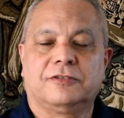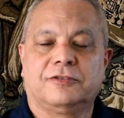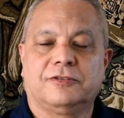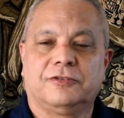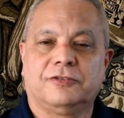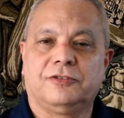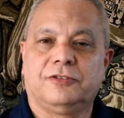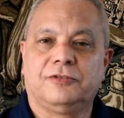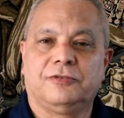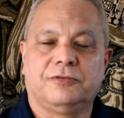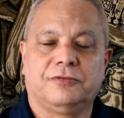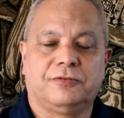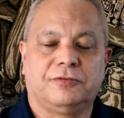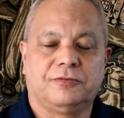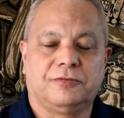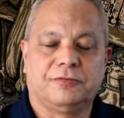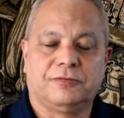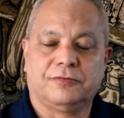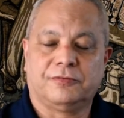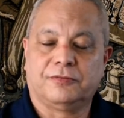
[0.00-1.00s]

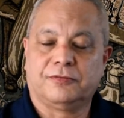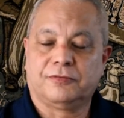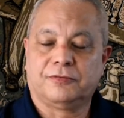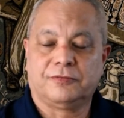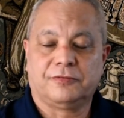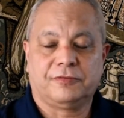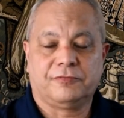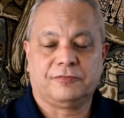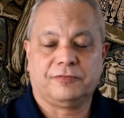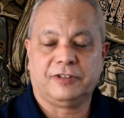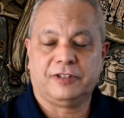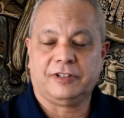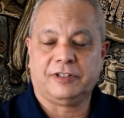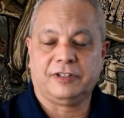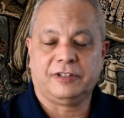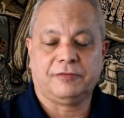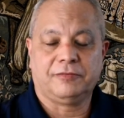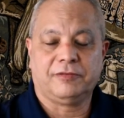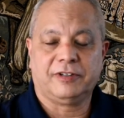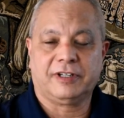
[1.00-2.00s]

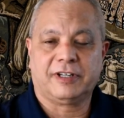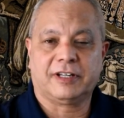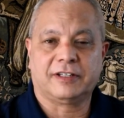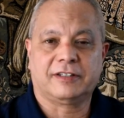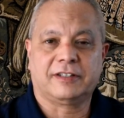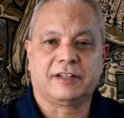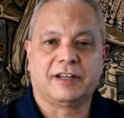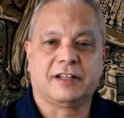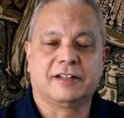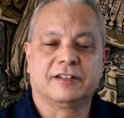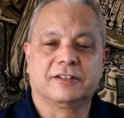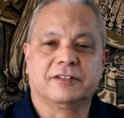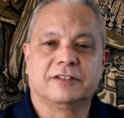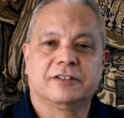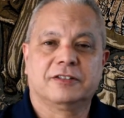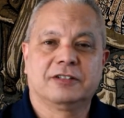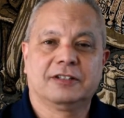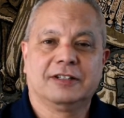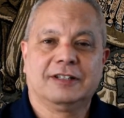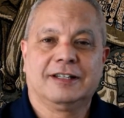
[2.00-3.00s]
we get
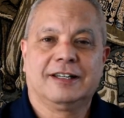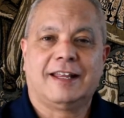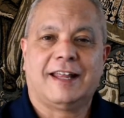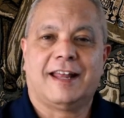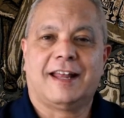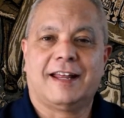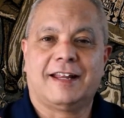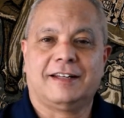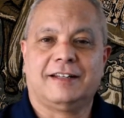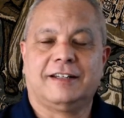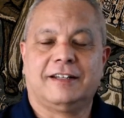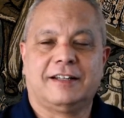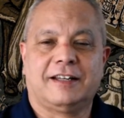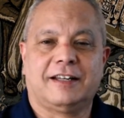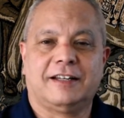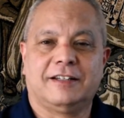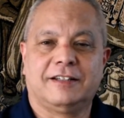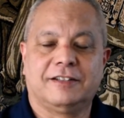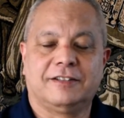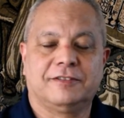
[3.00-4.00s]
together and
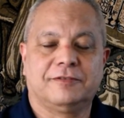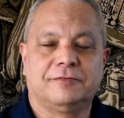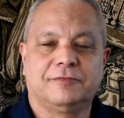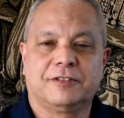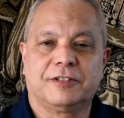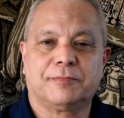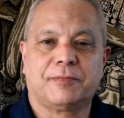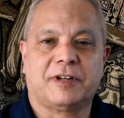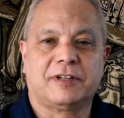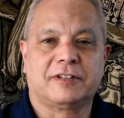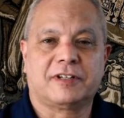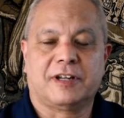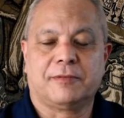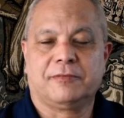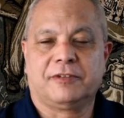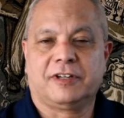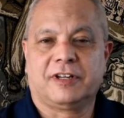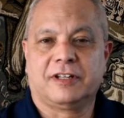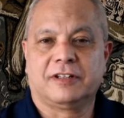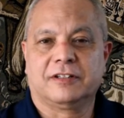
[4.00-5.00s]
then spend
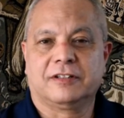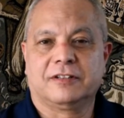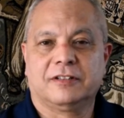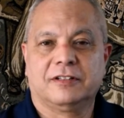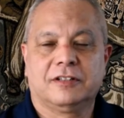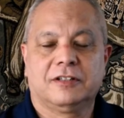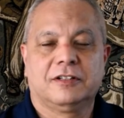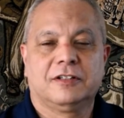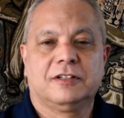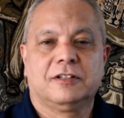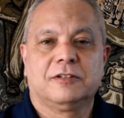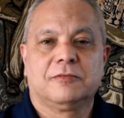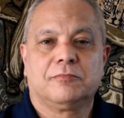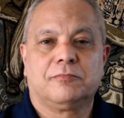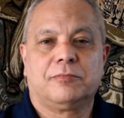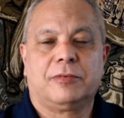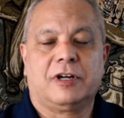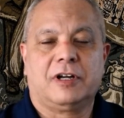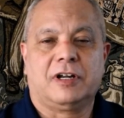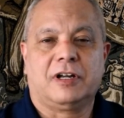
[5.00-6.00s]
time together,
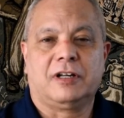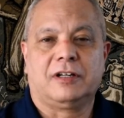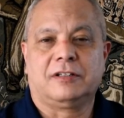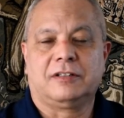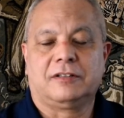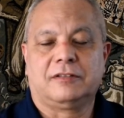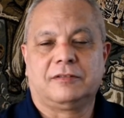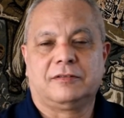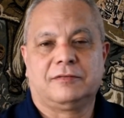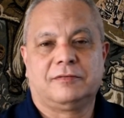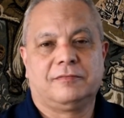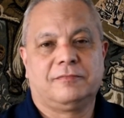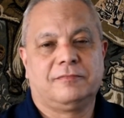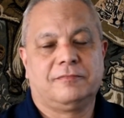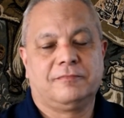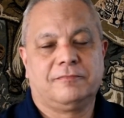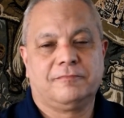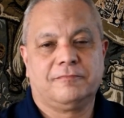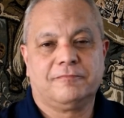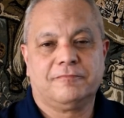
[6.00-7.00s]
but
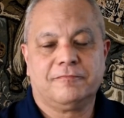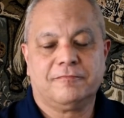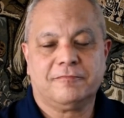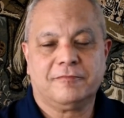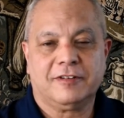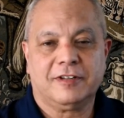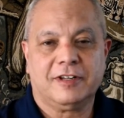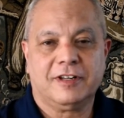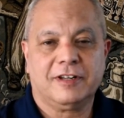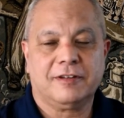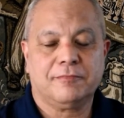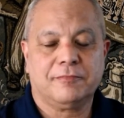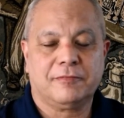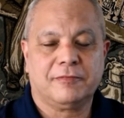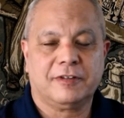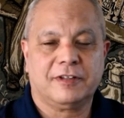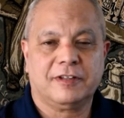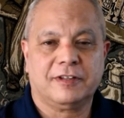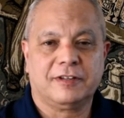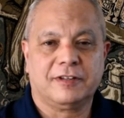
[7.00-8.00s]

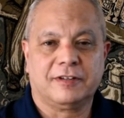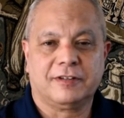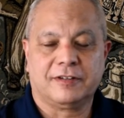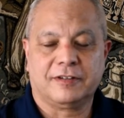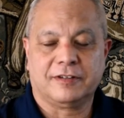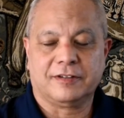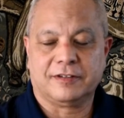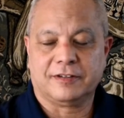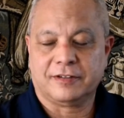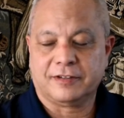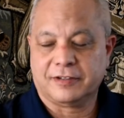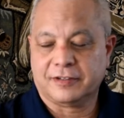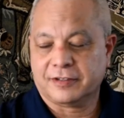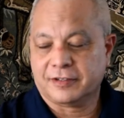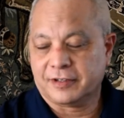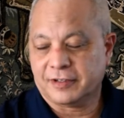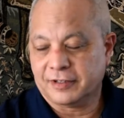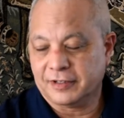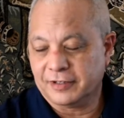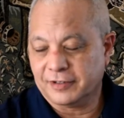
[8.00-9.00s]

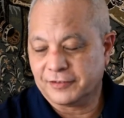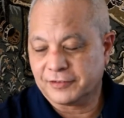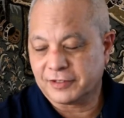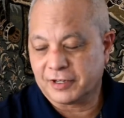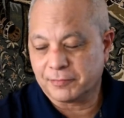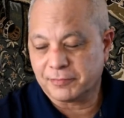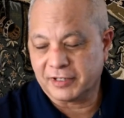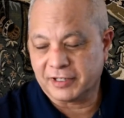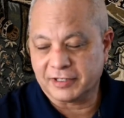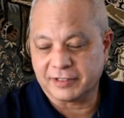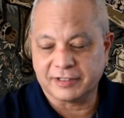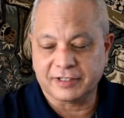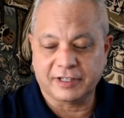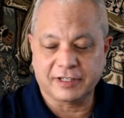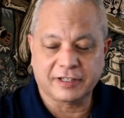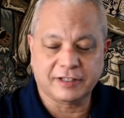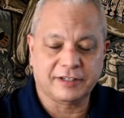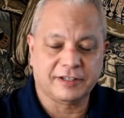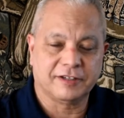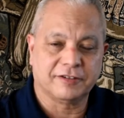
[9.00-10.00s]
if something is
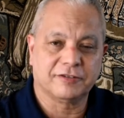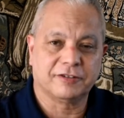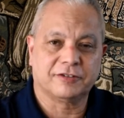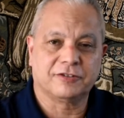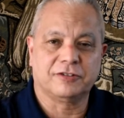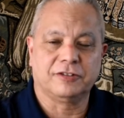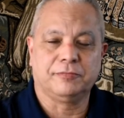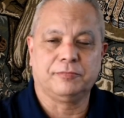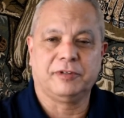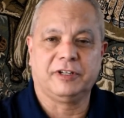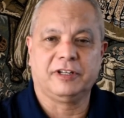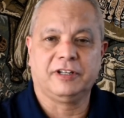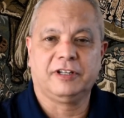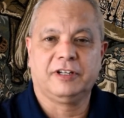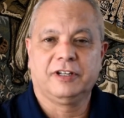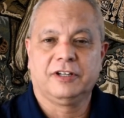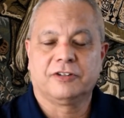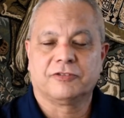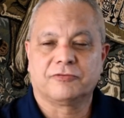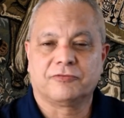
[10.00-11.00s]
needed here, it could
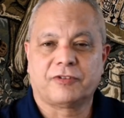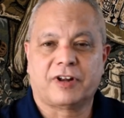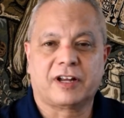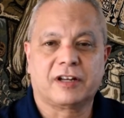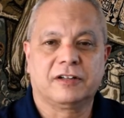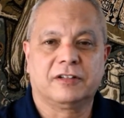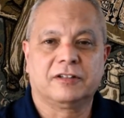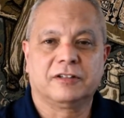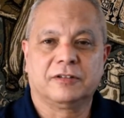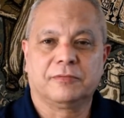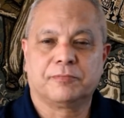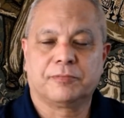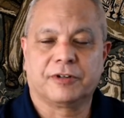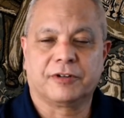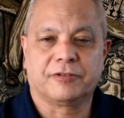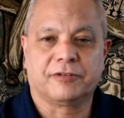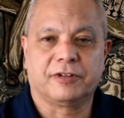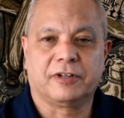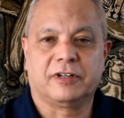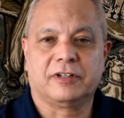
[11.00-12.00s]
be regular,
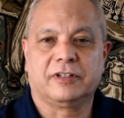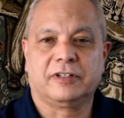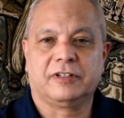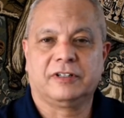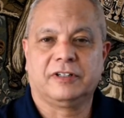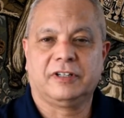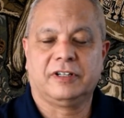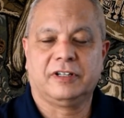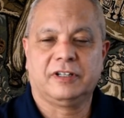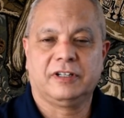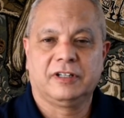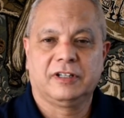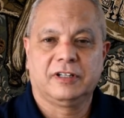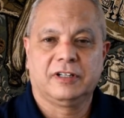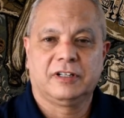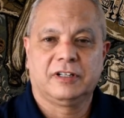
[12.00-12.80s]
periodically,